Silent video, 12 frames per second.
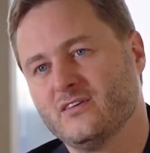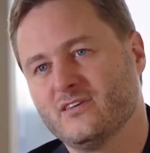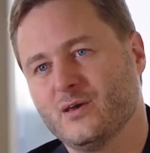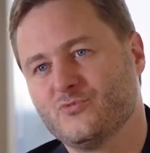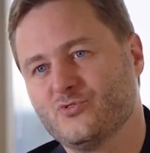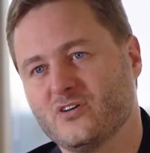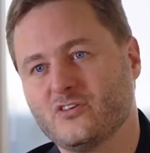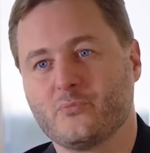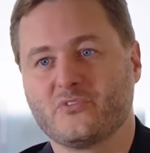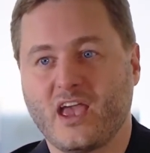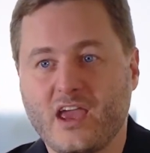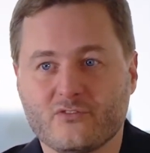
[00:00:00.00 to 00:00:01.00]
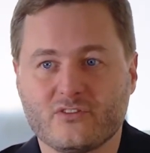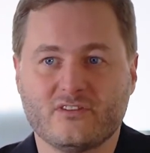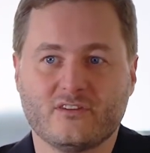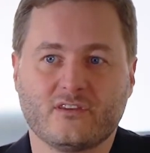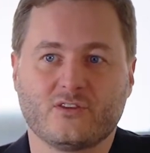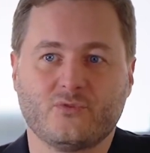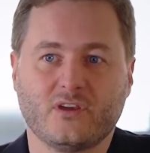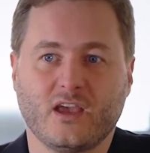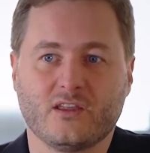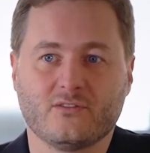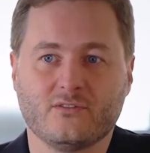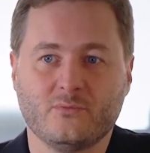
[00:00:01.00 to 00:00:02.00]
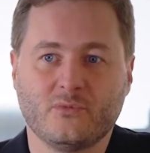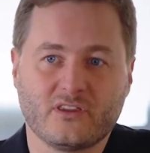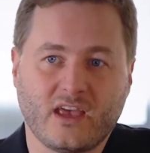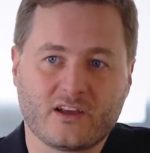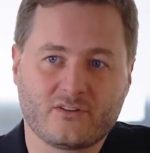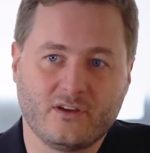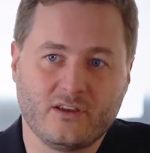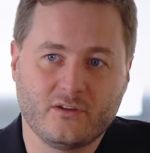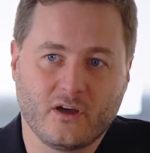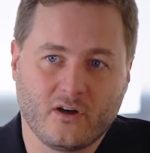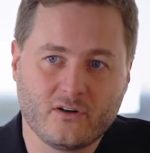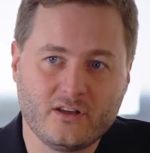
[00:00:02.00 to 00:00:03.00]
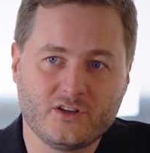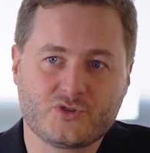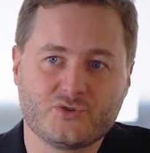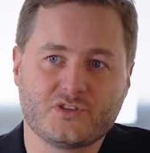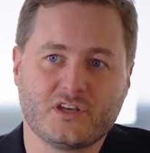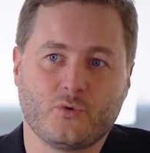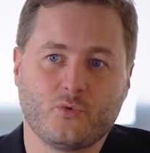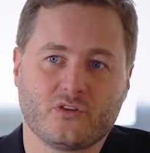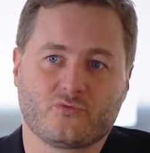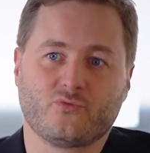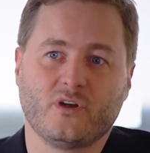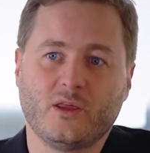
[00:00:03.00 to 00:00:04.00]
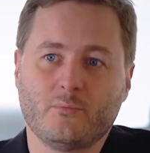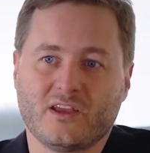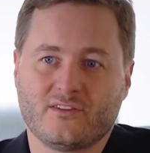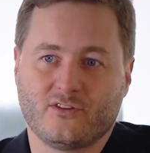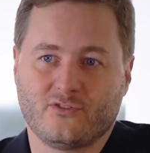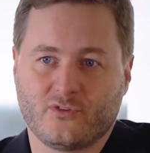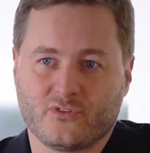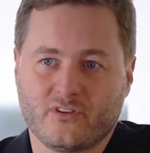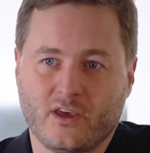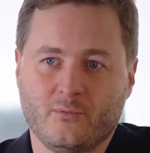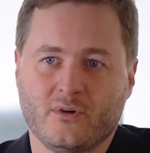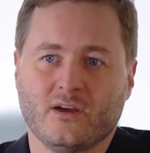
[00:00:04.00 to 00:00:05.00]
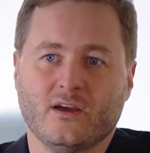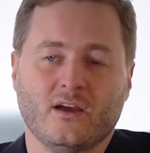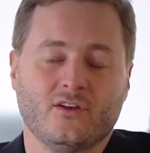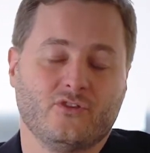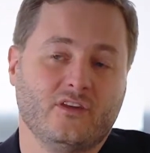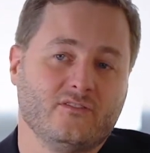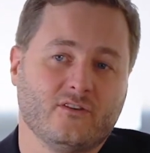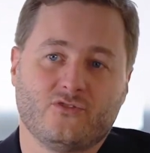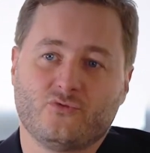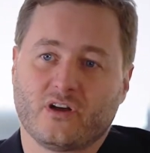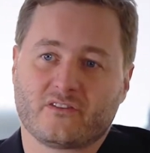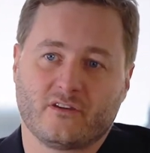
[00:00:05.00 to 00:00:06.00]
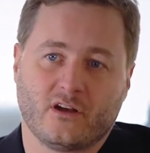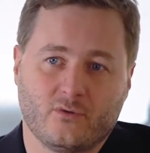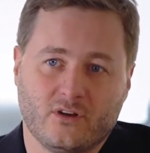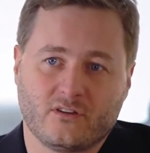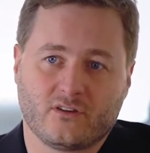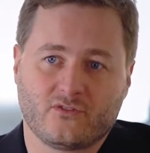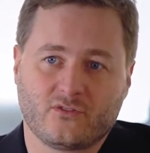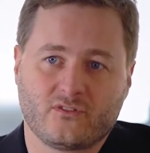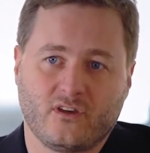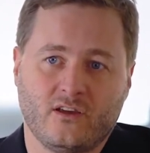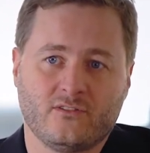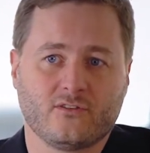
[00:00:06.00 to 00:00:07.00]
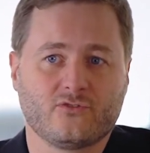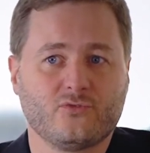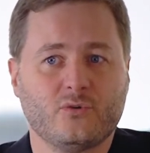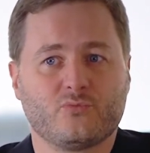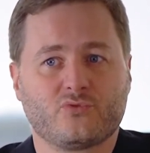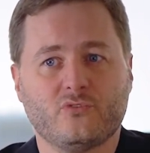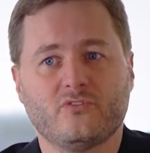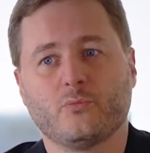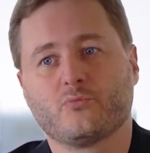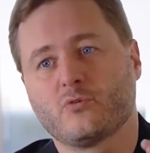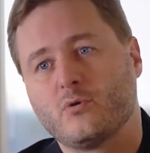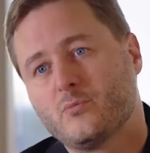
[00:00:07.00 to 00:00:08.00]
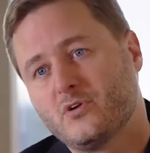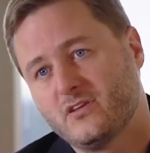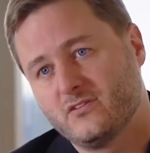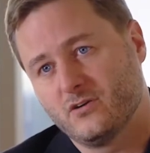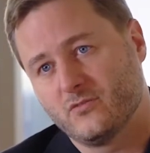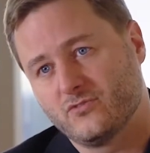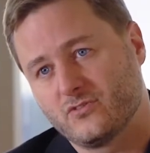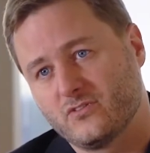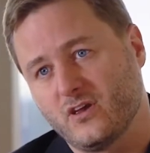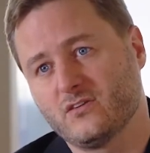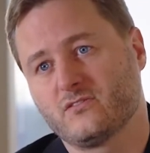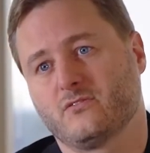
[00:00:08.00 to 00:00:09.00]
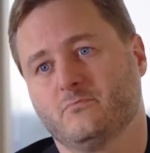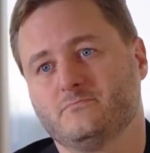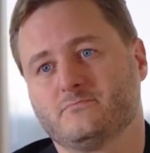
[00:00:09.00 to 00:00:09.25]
them to adopt everything that we can do, but actually only choosing what really matters for them, either to accelerate their success or to improve their probability of success.